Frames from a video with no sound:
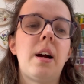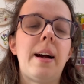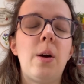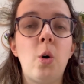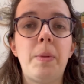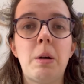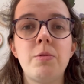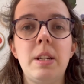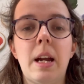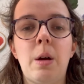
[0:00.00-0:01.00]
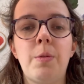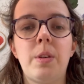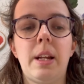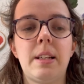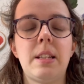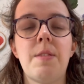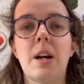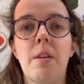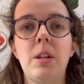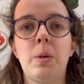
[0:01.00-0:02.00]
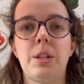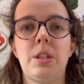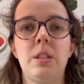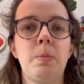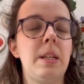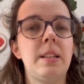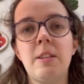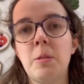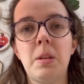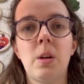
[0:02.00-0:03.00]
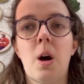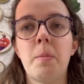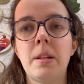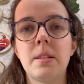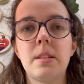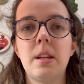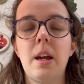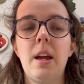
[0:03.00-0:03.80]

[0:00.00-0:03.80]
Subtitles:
I hope that was really helpful. Like I say, if you have any questions, please leave them in the comments.